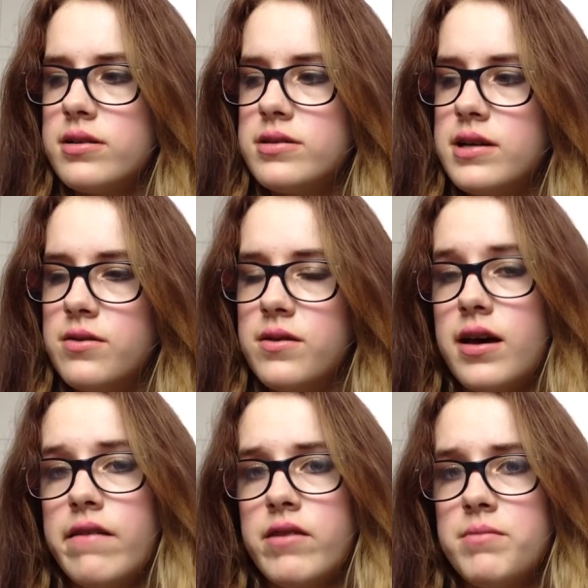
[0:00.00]
So,
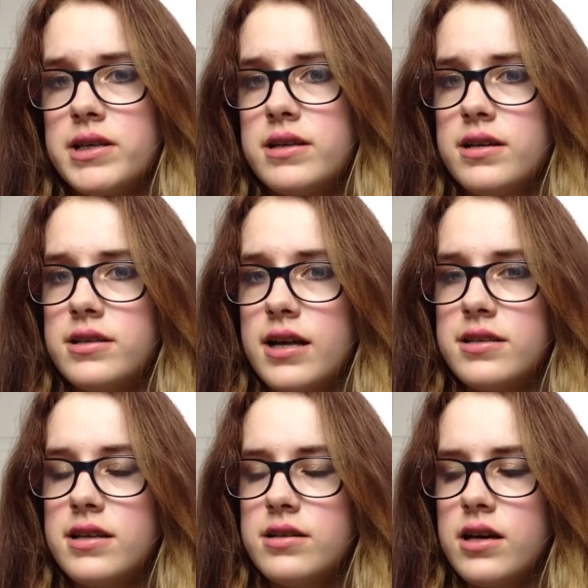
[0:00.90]
if that makes any
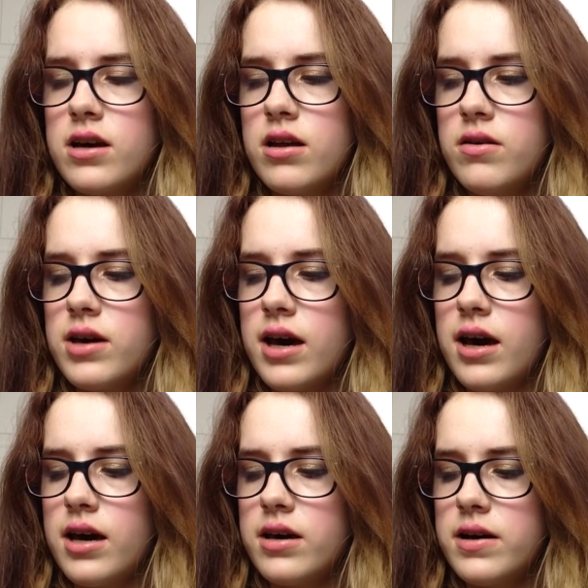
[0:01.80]
sense. And I was like going,
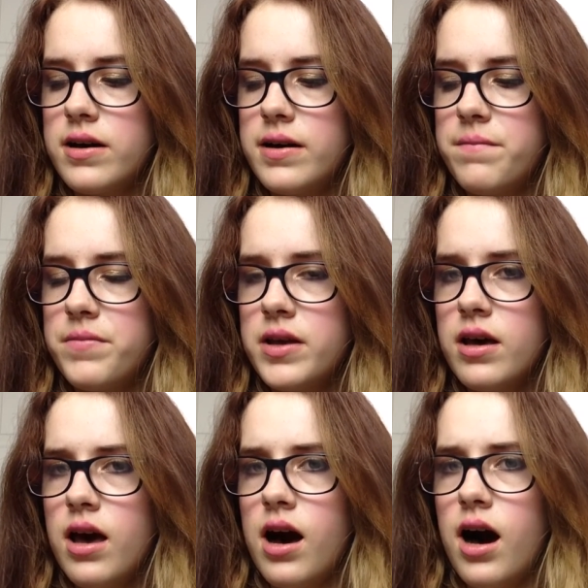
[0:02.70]
okay, I
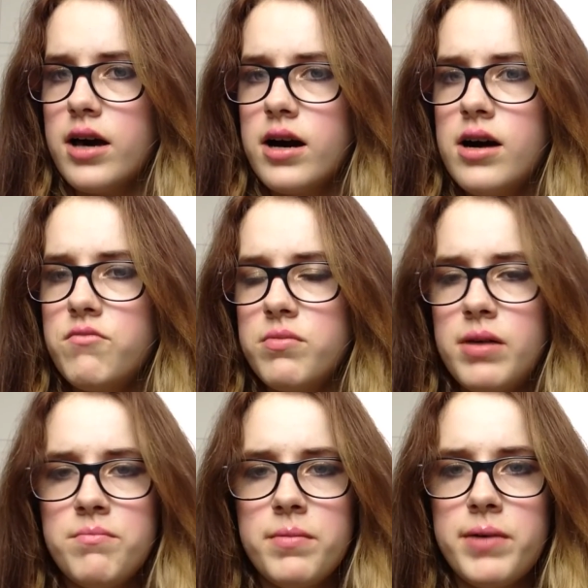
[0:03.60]
can't
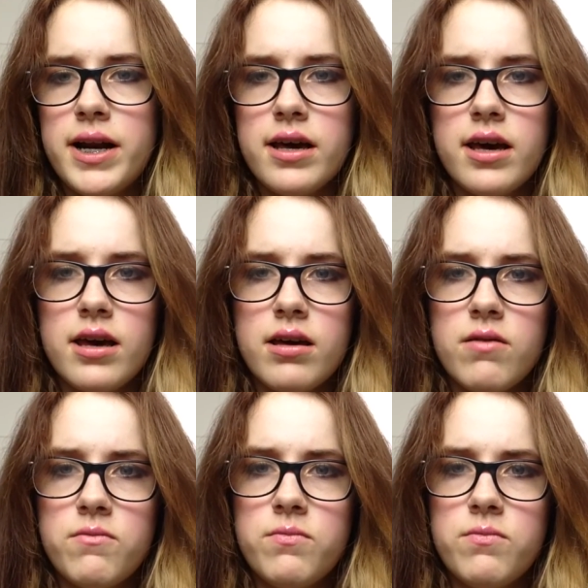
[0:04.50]
remember panicking.